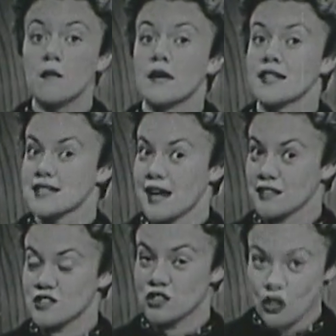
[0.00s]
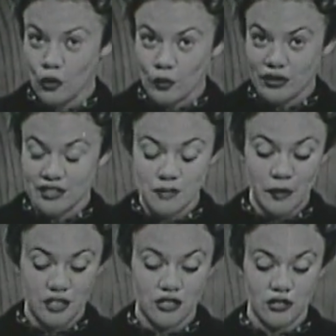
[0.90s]
But it's not so with this
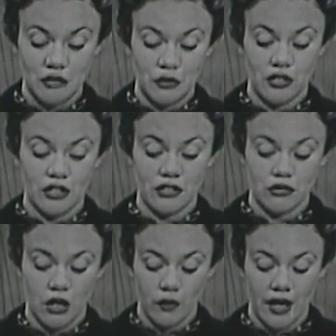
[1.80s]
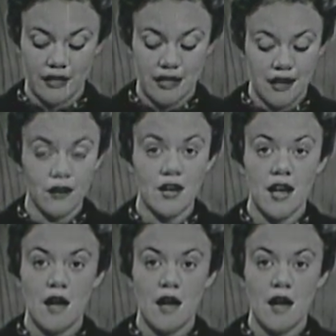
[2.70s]
picture that we're going to draw right now,